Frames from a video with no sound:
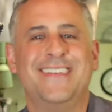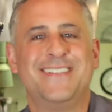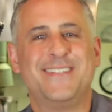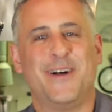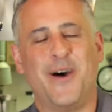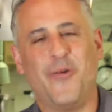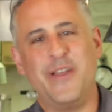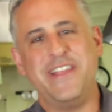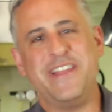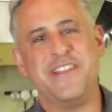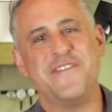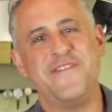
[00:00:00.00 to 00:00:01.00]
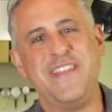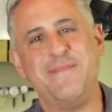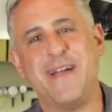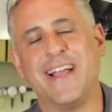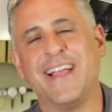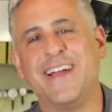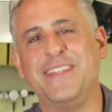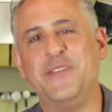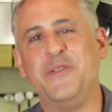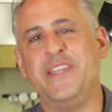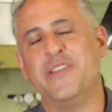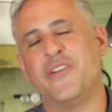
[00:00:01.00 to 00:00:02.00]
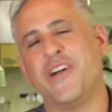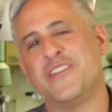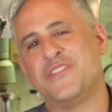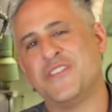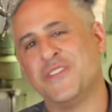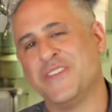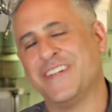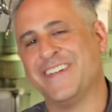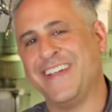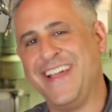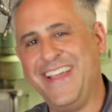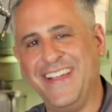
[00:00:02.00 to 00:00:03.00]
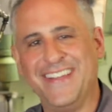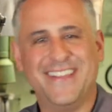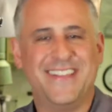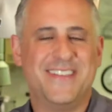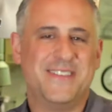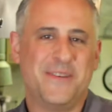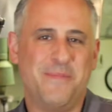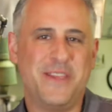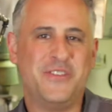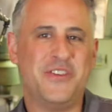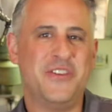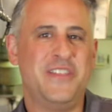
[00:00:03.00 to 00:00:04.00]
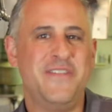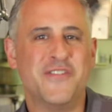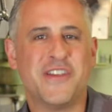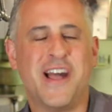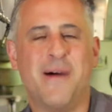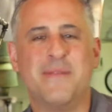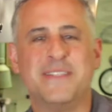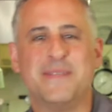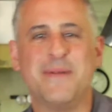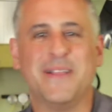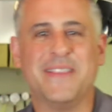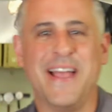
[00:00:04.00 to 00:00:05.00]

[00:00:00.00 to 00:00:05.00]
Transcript: So I wanna hear your feedback. How do you eat your artichoke, okay? So make sure you leave your comments about